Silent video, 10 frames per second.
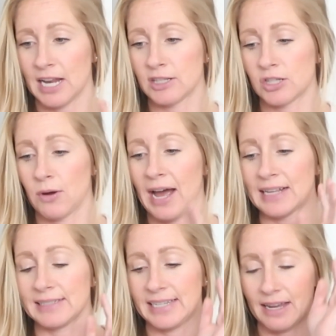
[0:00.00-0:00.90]
And so it
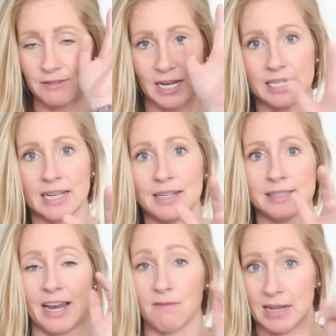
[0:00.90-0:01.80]
has gift
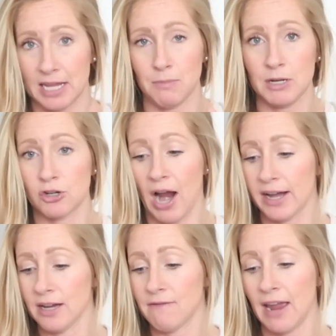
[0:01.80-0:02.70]
ideas that I've been keeping track of.